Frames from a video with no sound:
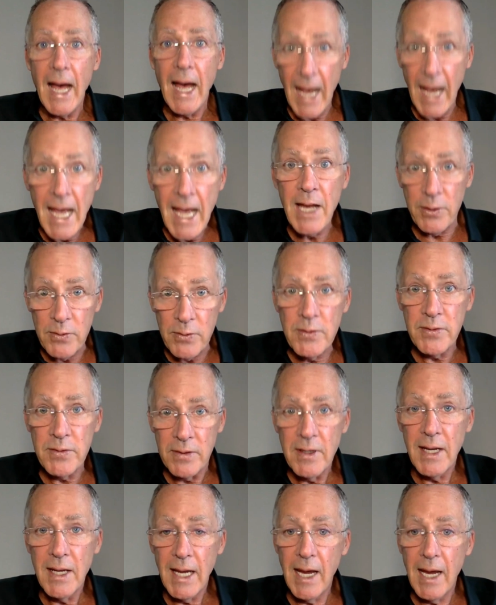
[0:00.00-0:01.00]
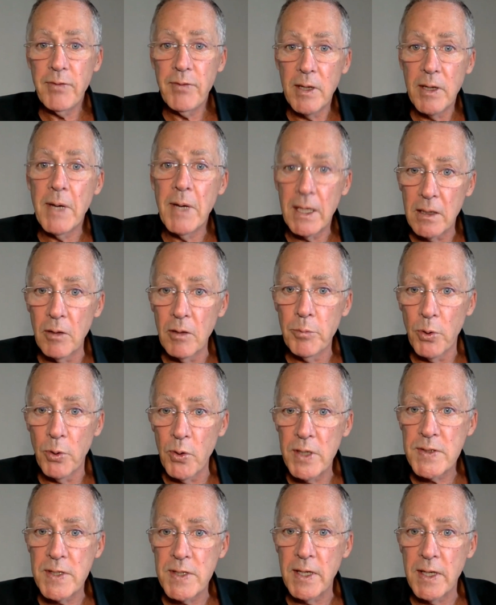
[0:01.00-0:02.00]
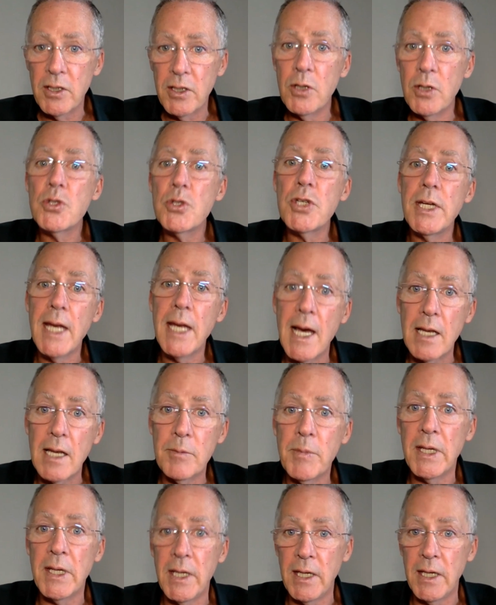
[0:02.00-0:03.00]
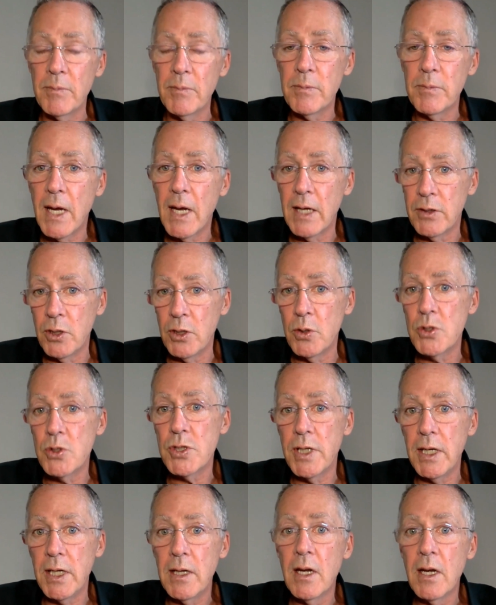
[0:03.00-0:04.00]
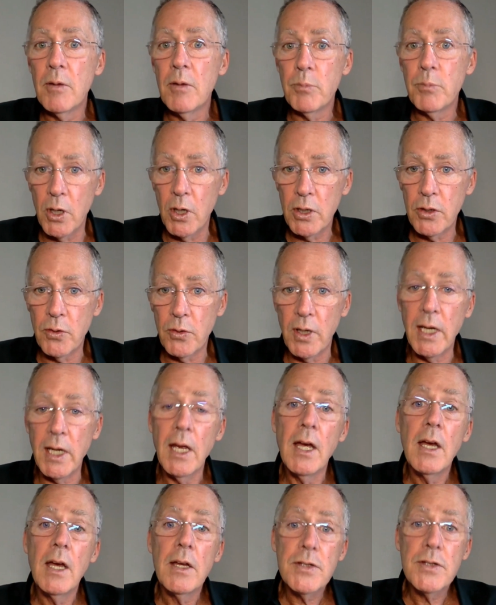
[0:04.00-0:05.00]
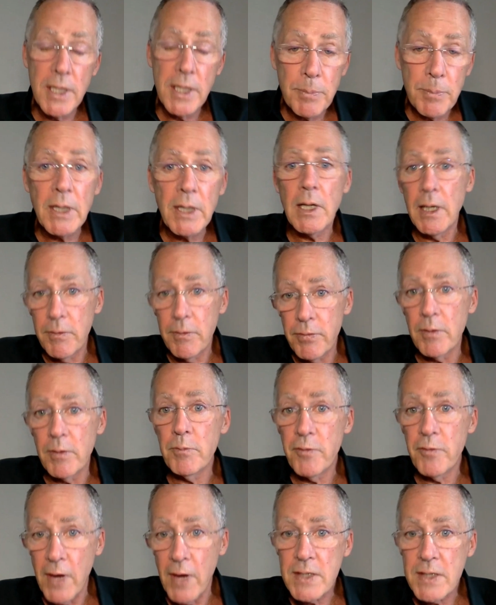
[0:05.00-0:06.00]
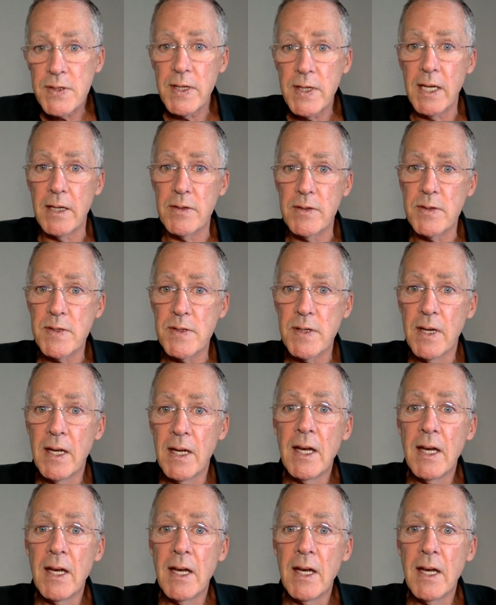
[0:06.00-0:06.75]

and heavy metal poisoning, usually aluminium and usually mercury, typically from vaccines,